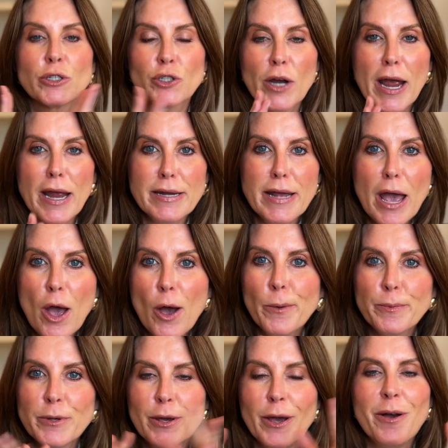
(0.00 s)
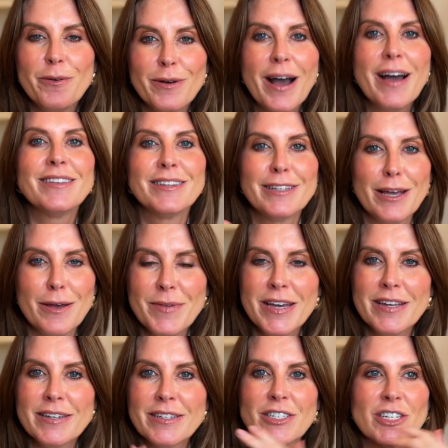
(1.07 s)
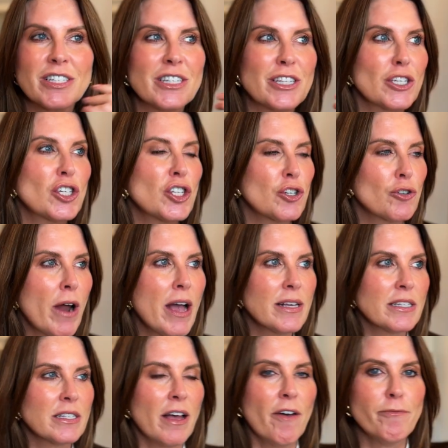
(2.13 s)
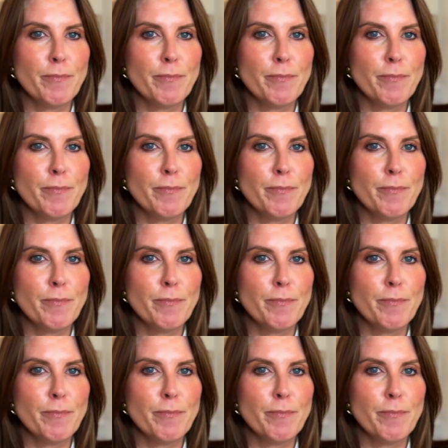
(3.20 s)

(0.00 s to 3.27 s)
trying to help you limit just the stress of